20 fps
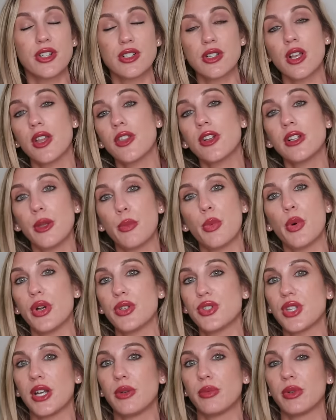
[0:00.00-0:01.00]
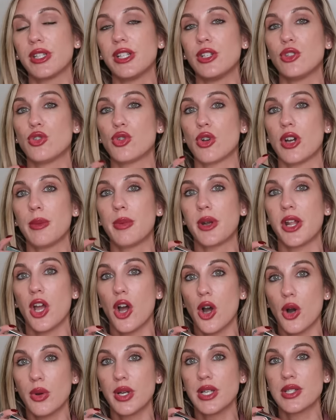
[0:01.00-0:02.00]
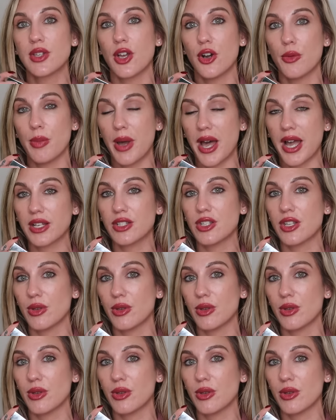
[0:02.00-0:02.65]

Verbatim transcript: There's other lip oils that I really enjoy, but I always go back